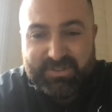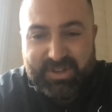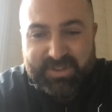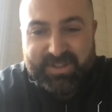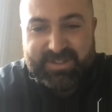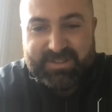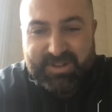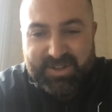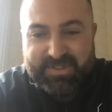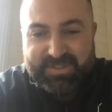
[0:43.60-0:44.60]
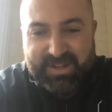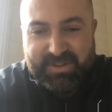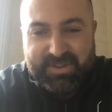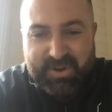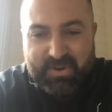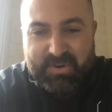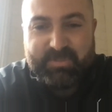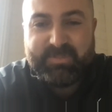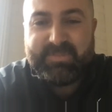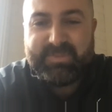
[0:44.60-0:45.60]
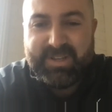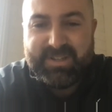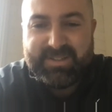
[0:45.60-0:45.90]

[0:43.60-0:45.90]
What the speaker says: on the sale of the home. And